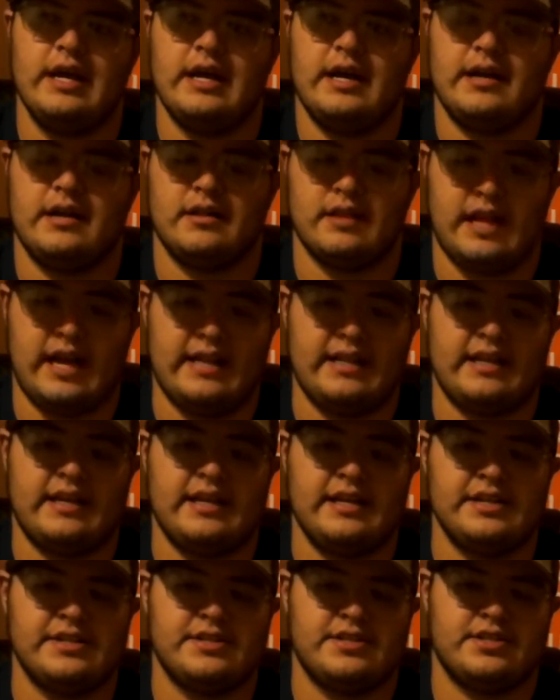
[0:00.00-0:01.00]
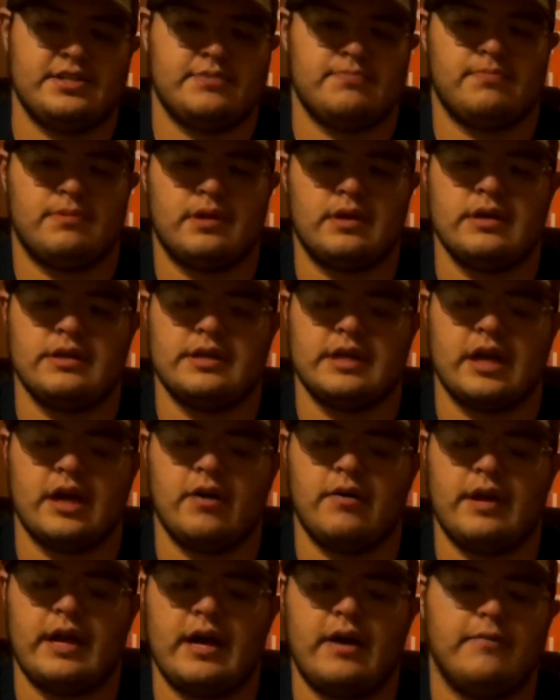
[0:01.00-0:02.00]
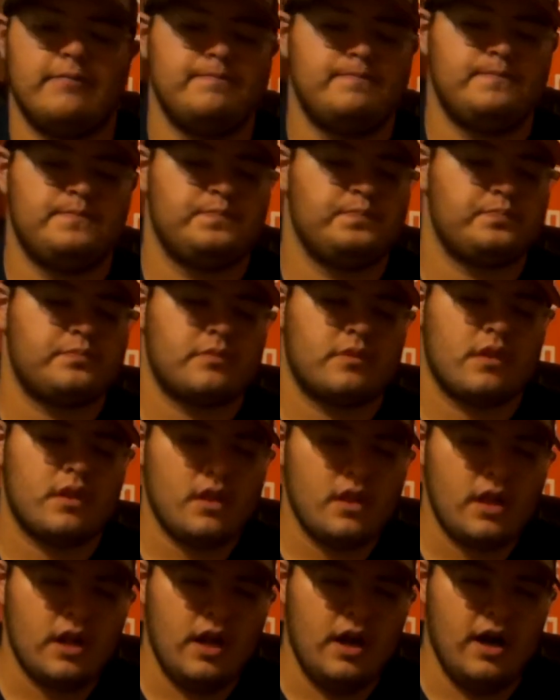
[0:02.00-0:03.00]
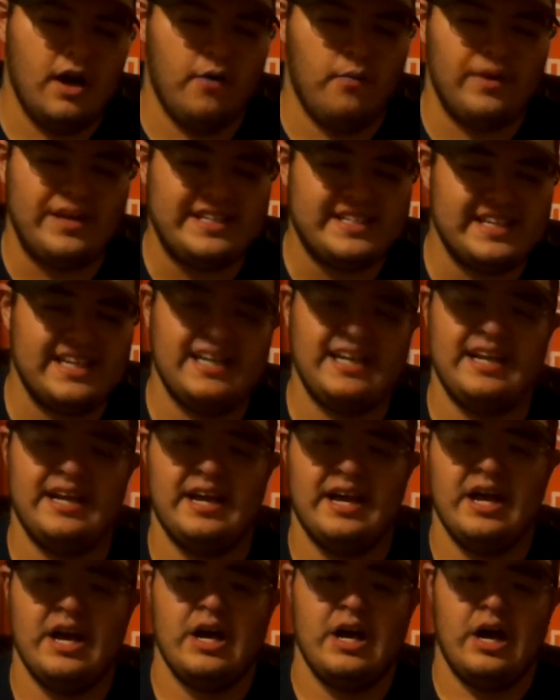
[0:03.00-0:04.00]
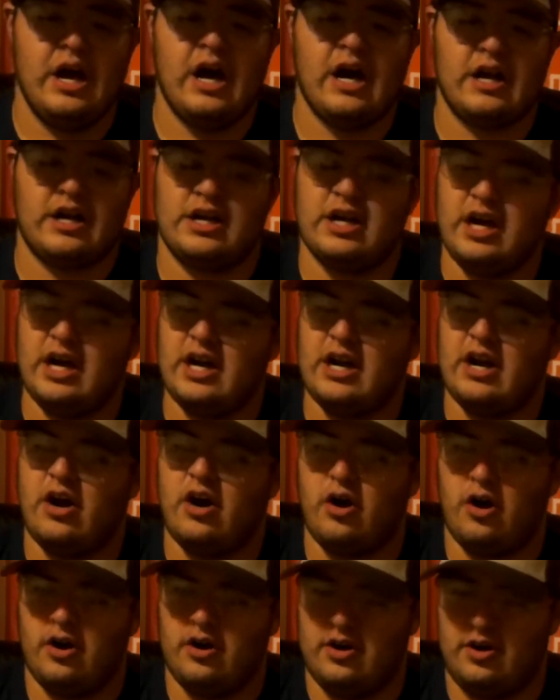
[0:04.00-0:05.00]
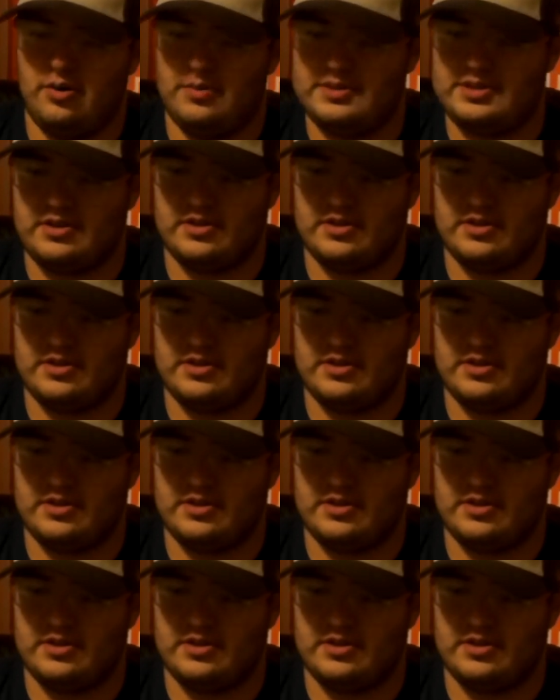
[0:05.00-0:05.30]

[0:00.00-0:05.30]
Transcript: Glad that he's good to go now. We did cut our